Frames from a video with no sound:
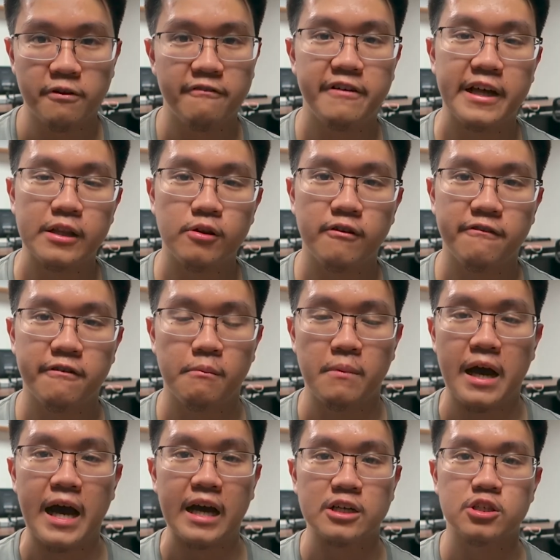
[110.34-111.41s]
would prevent
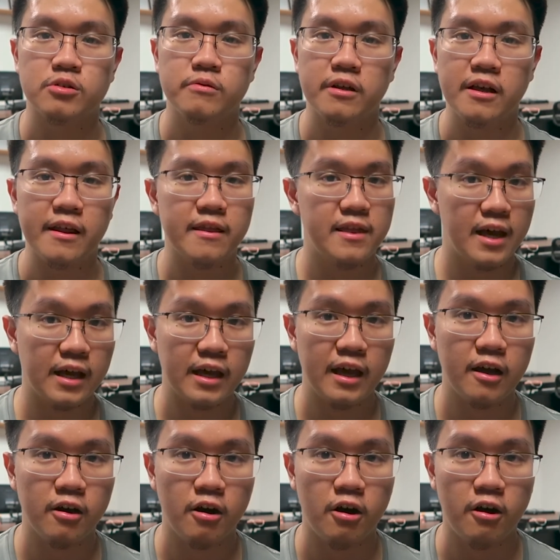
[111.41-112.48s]
you from actually
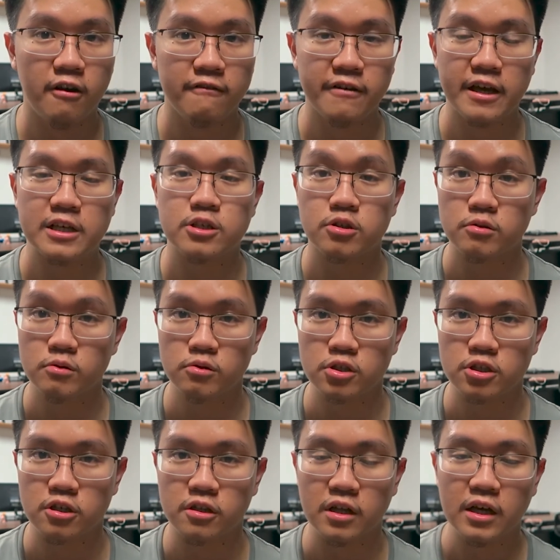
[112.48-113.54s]
thinking of a
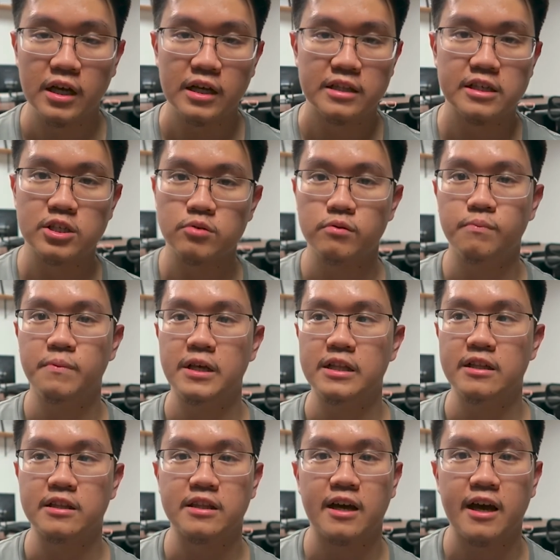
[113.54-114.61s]
solution. This
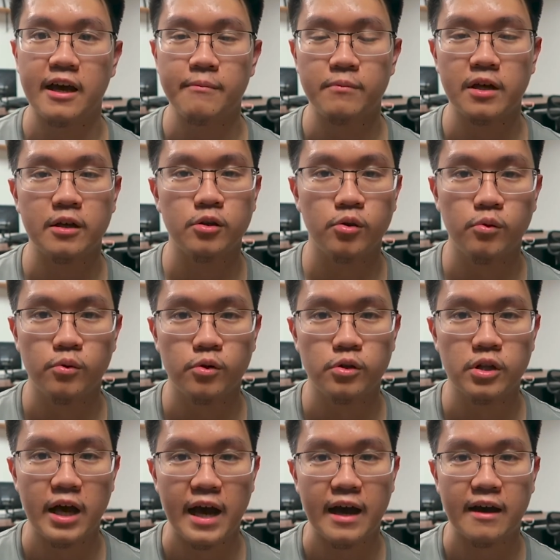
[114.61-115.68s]
would be the time that
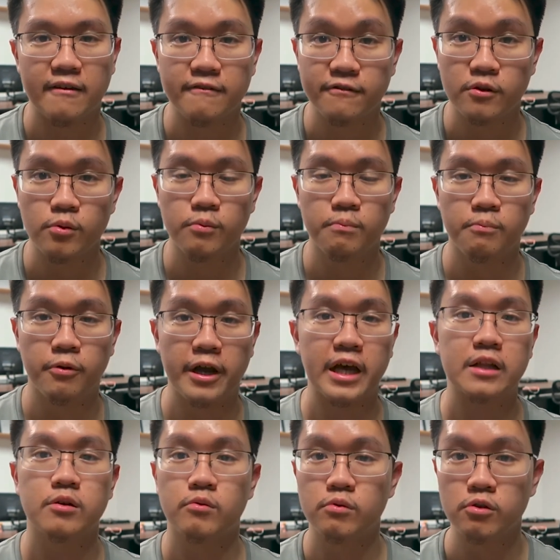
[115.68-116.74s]
you would have to
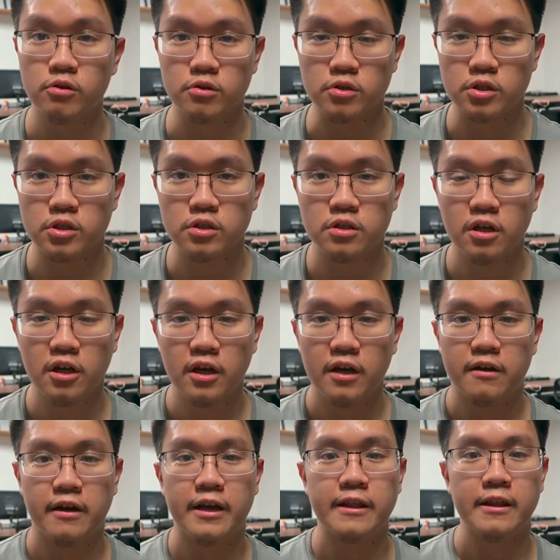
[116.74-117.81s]
break the rules.